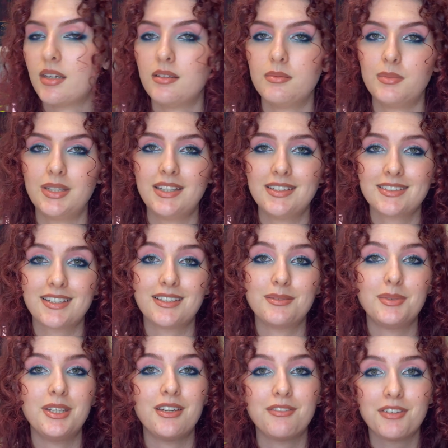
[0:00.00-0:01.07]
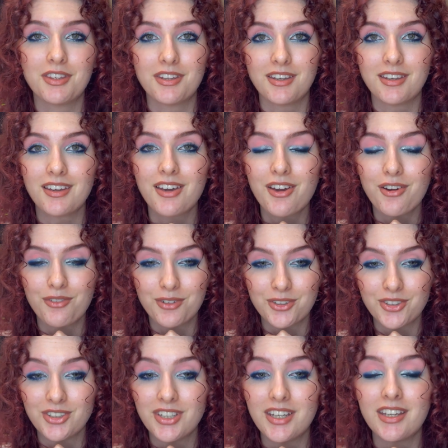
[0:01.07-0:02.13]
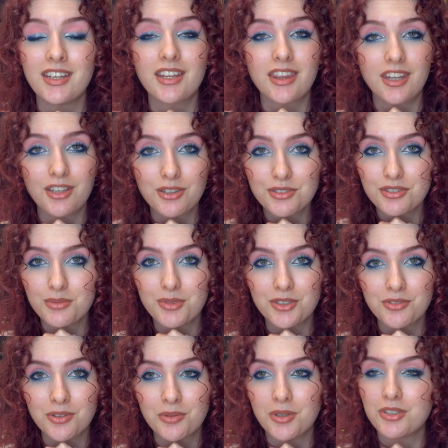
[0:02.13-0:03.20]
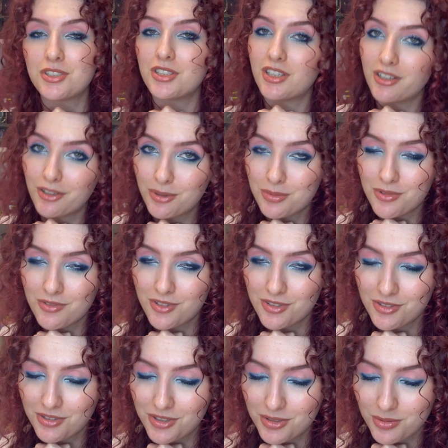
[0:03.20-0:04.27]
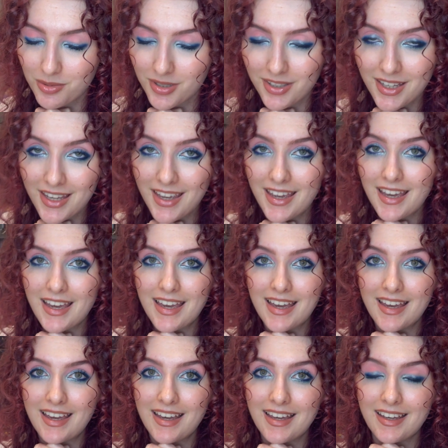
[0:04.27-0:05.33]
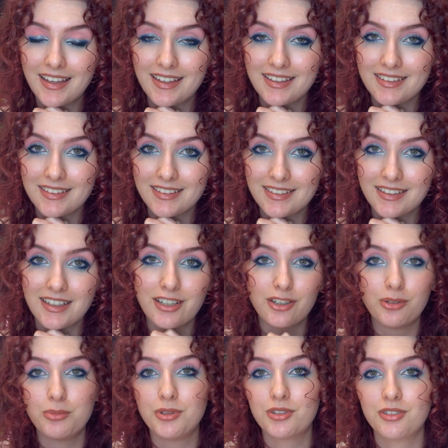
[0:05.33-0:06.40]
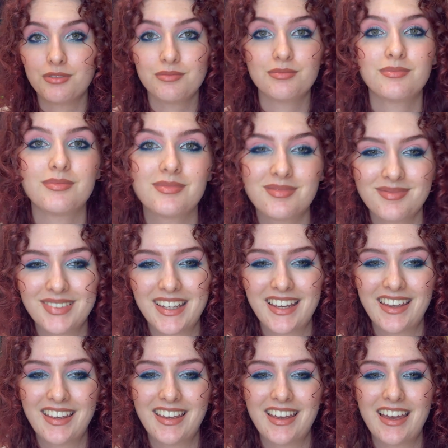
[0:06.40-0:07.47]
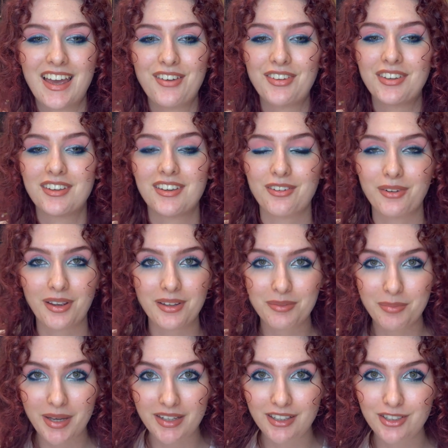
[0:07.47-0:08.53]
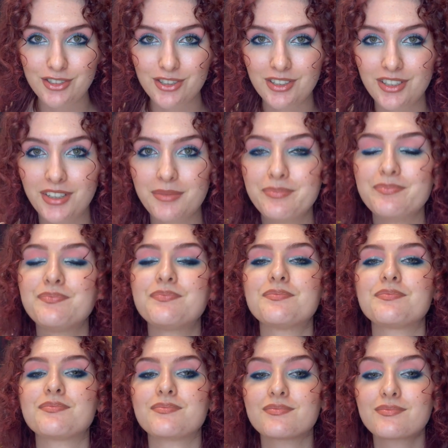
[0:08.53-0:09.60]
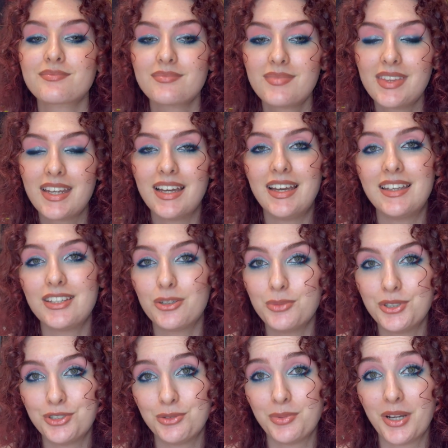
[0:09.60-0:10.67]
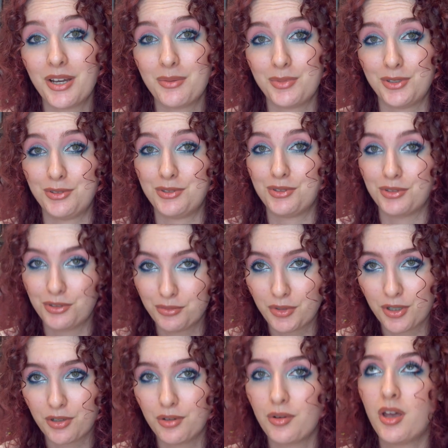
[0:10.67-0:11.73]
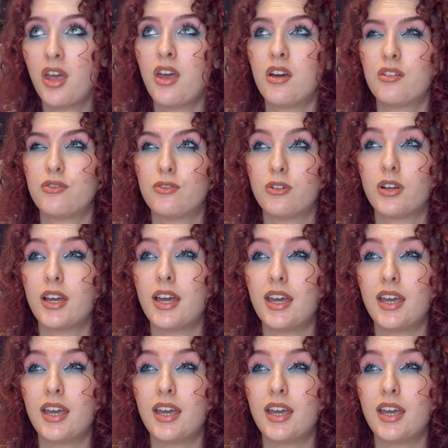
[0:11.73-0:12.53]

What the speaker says: But that is gonna be everything for today. Thank you so much for watching. I hope you've enjoyed this one, and I hope you're having a great panning journey. And I'll be super happy to see you tomorrow for